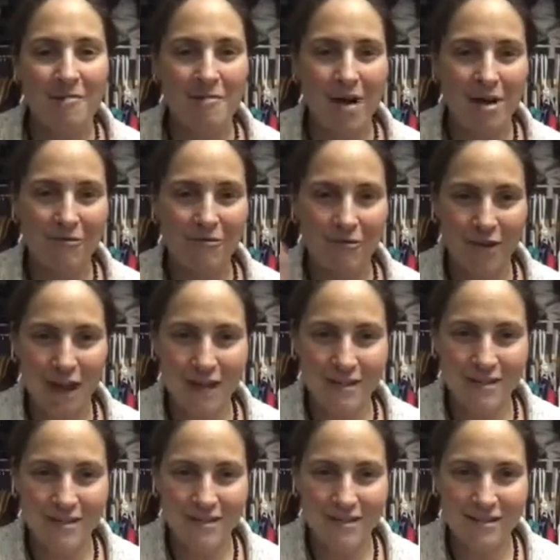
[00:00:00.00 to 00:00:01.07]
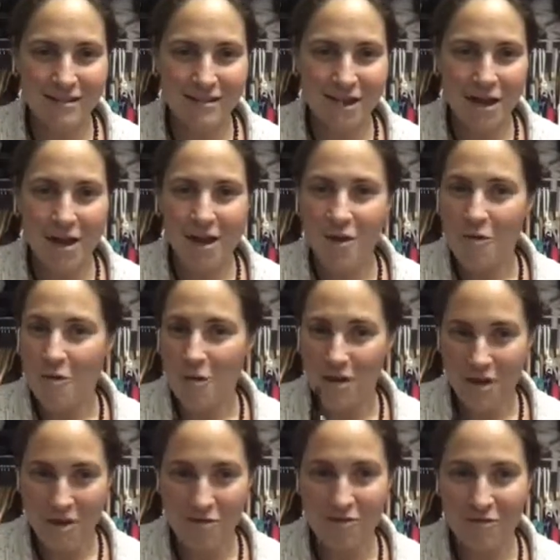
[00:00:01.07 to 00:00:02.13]
My friends,
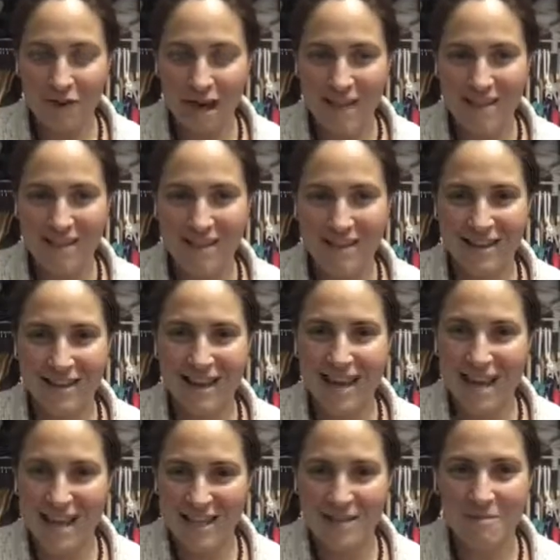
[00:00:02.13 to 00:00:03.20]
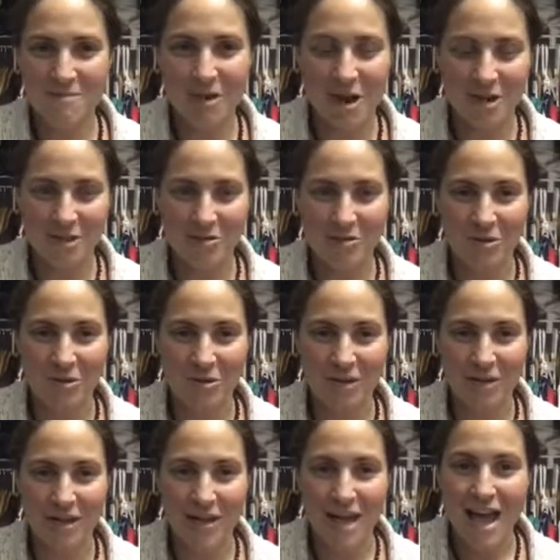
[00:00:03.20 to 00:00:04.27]
without faith, it's impossible.
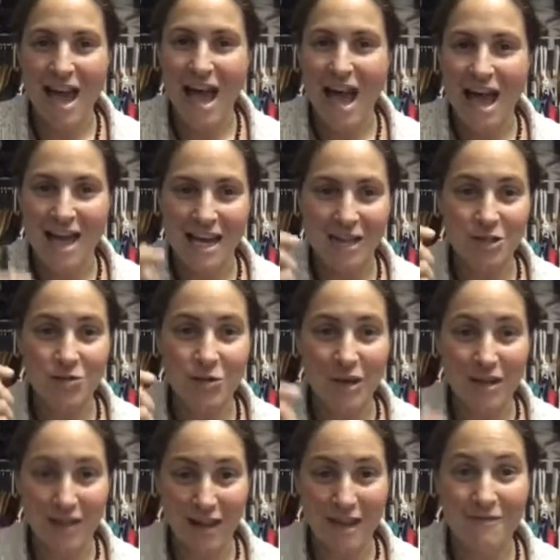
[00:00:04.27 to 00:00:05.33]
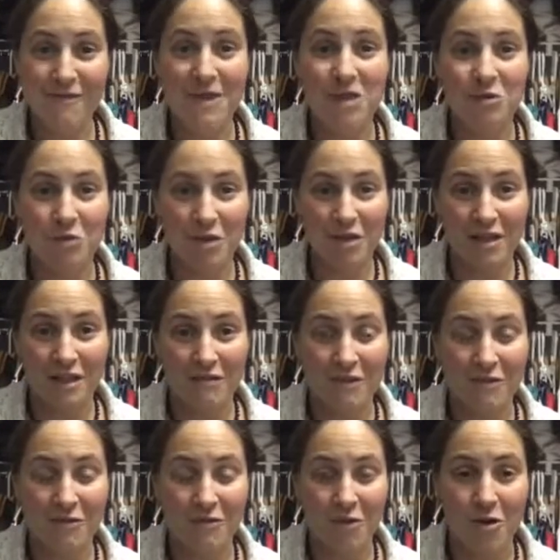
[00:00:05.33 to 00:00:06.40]
And it's what life is worth
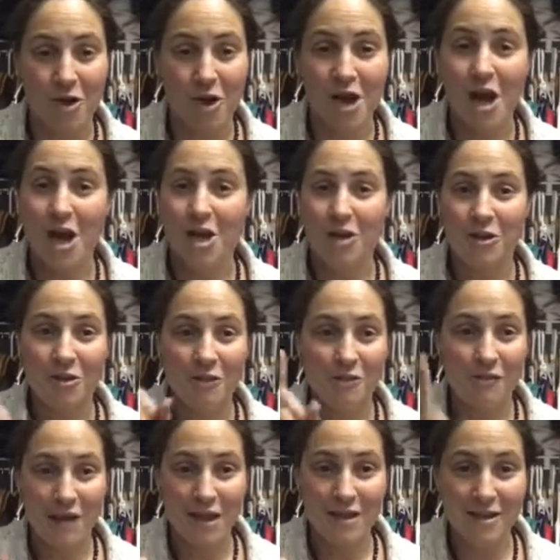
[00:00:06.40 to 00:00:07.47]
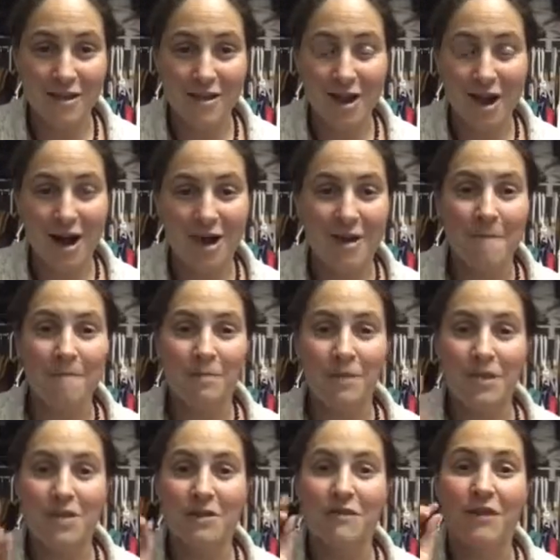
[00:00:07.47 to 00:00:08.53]
living for. Your faith in God
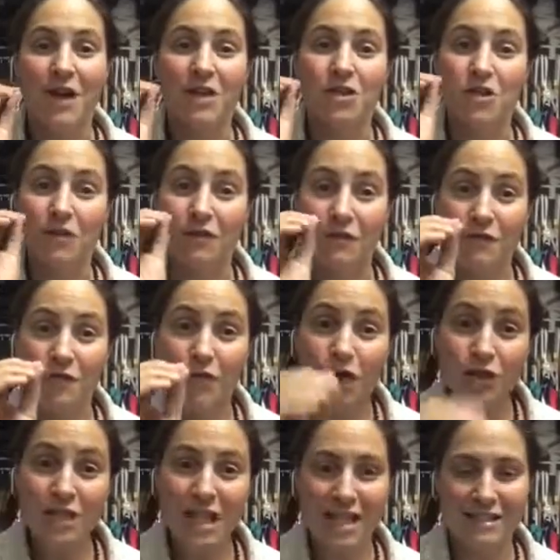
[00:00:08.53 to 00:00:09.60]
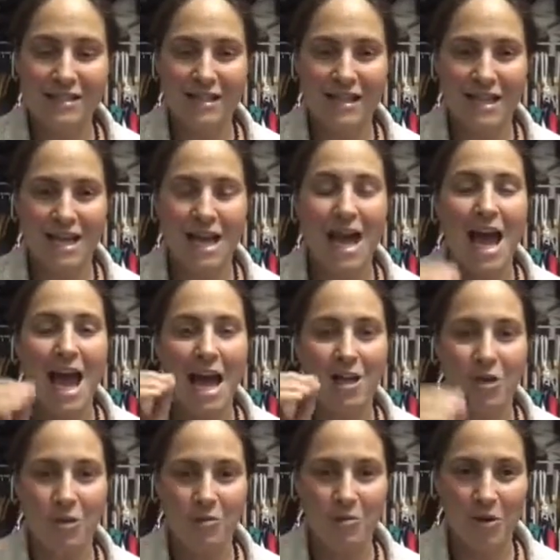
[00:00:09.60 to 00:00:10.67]
to find your full destiny
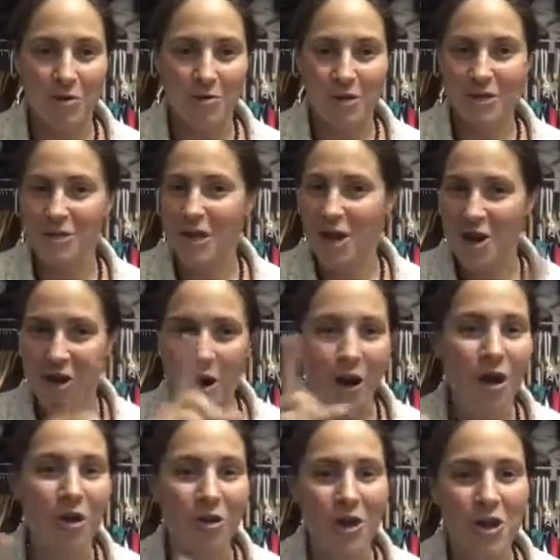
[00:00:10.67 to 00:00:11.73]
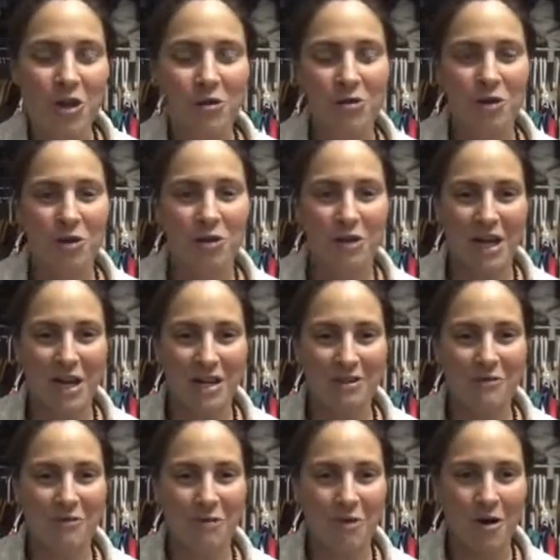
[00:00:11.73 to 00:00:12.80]
and your purpose and all that you were
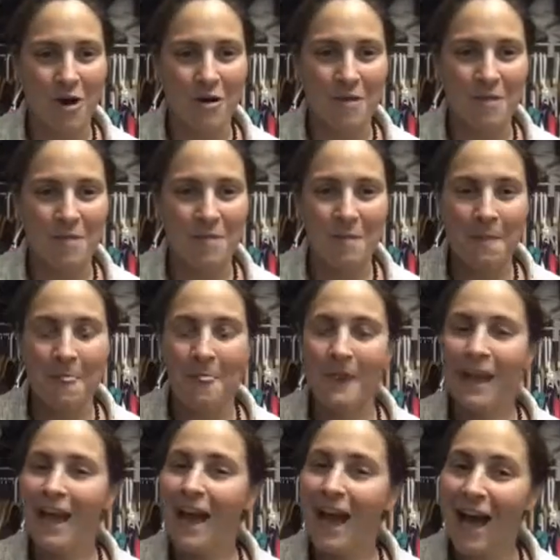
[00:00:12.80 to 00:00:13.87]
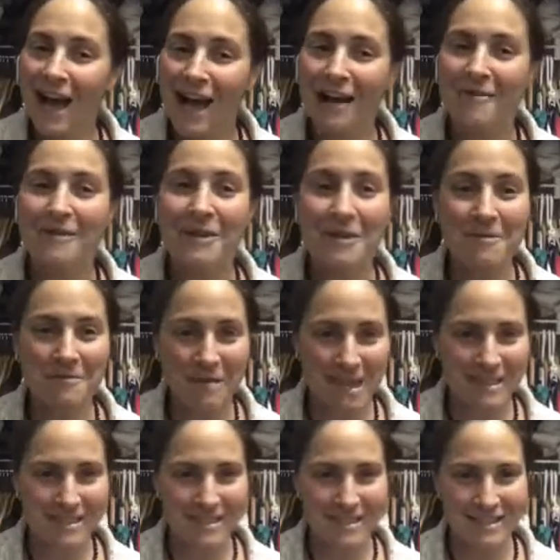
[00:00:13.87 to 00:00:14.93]
created for. Have an
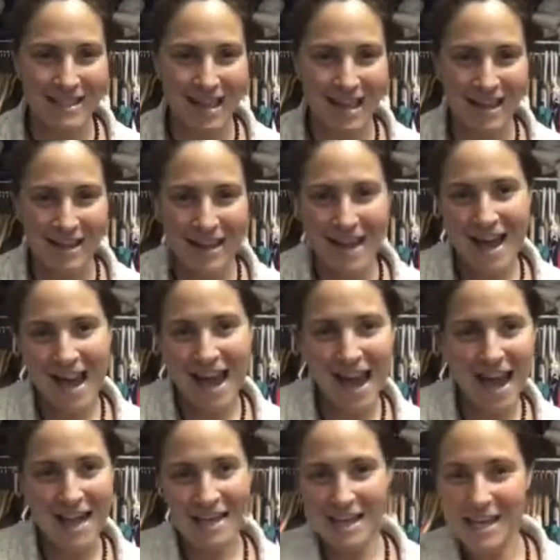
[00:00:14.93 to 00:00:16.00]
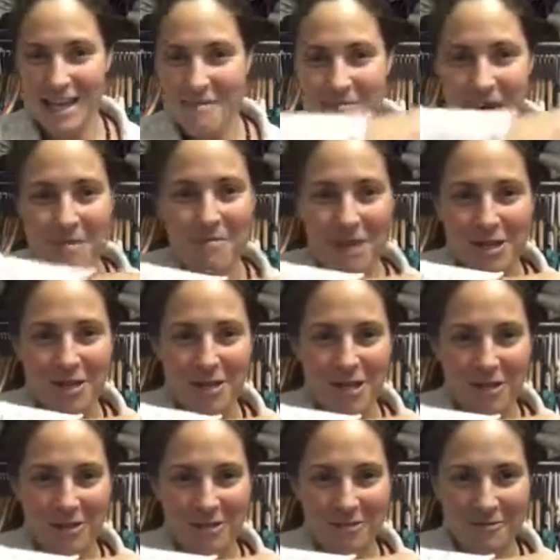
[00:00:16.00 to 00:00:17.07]
amazing day and keep up the
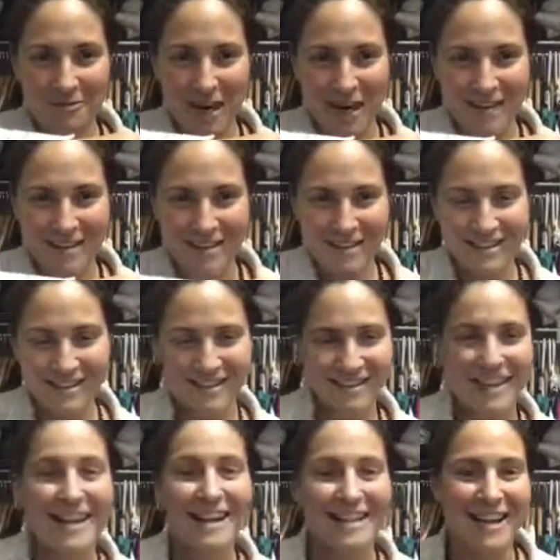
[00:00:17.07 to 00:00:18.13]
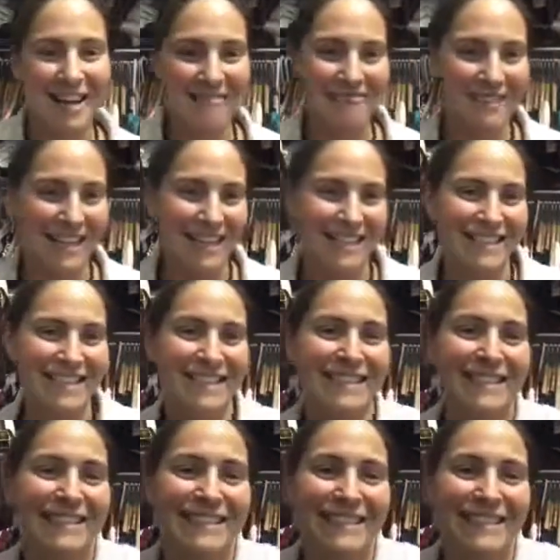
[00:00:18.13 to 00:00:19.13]
shield of faith. God bless.